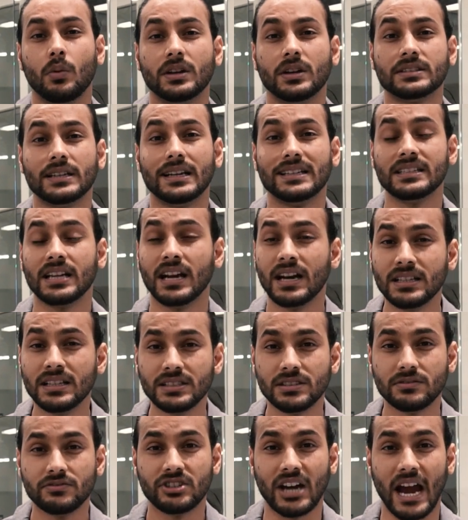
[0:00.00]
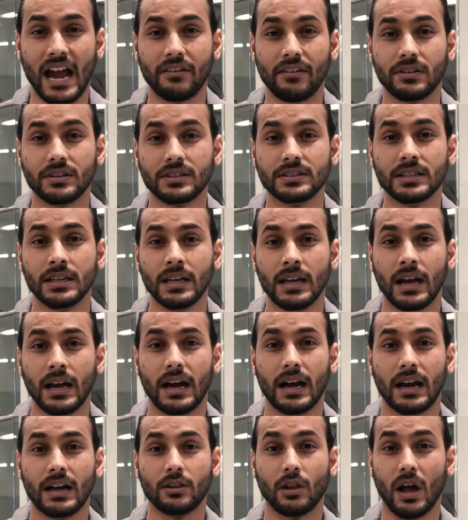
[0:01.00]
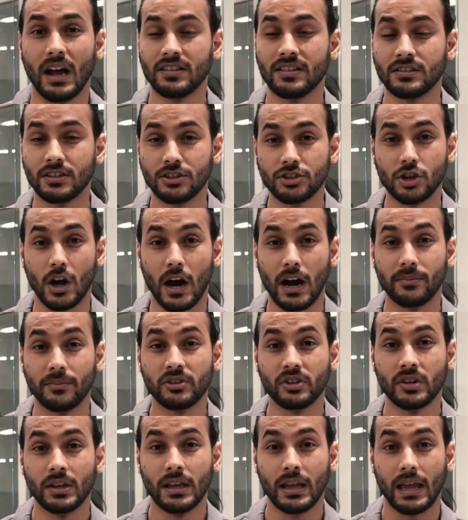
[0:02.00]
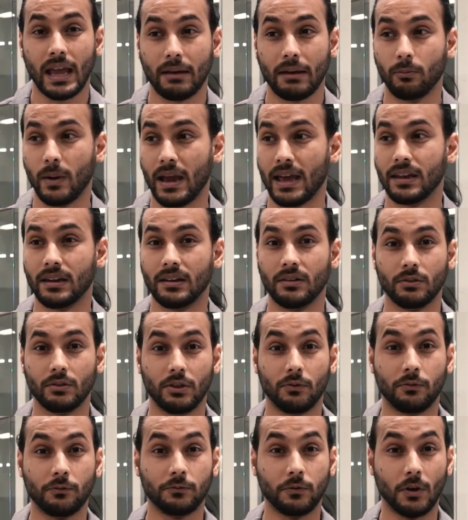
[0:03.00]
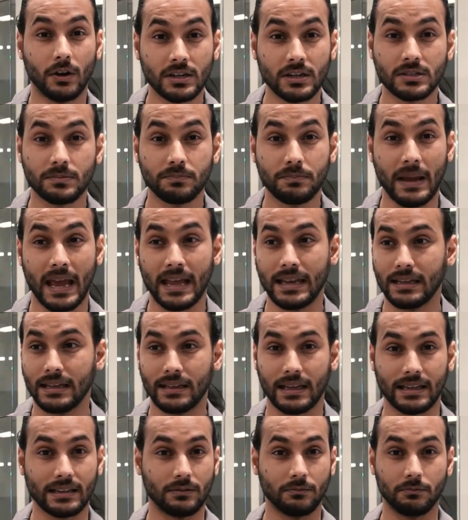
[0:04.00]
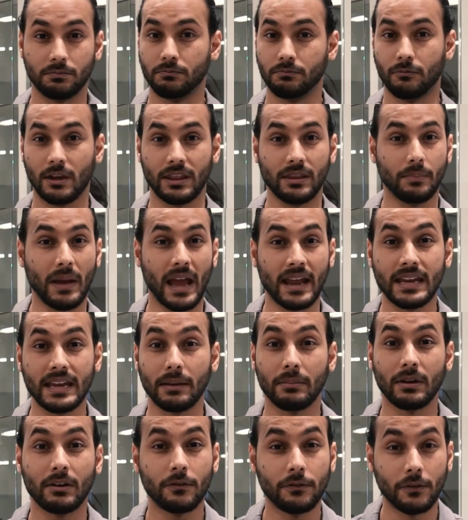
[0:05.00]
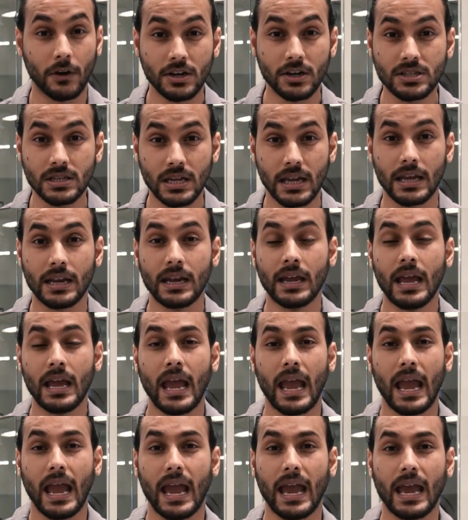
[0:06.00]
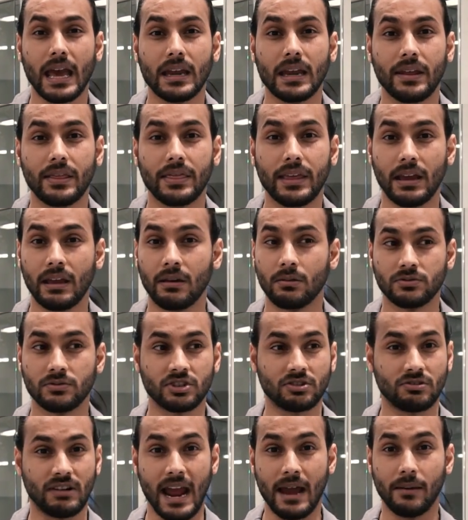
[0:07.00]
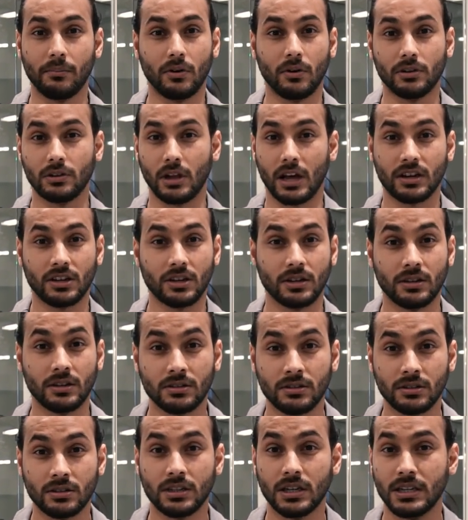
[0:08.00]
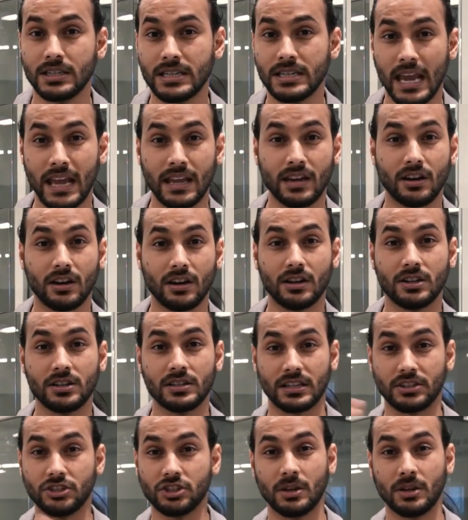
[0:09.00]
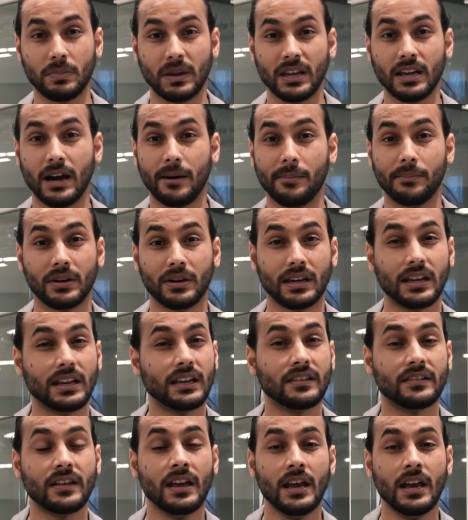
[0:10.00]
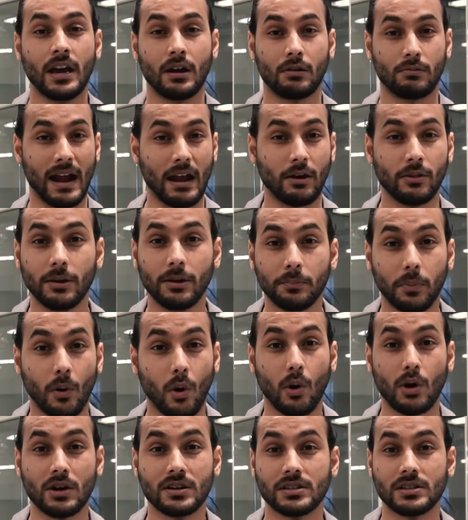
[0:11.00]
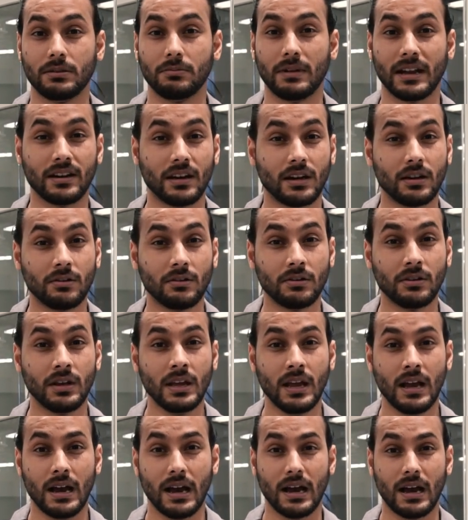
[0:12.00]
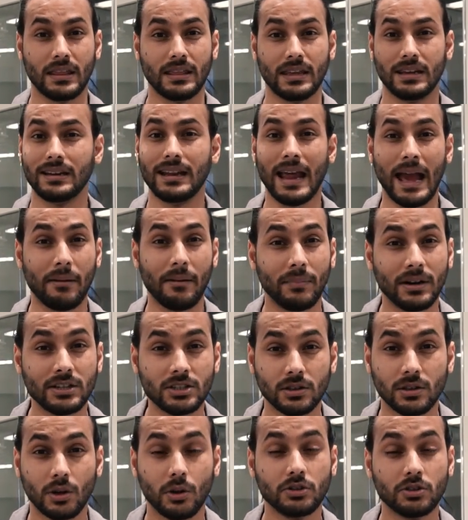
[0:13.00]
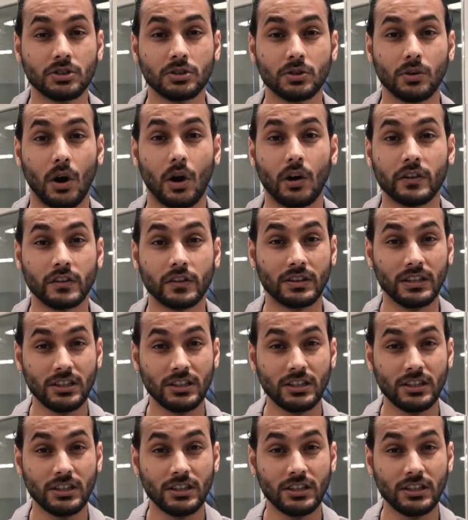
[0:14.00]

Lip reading: was tons of drivers lost their jobs when the first when the pandemic first hit, and they scrambled a lot of containers and shipping companies around the ports. They went out of, they didn't have much loads to haul. So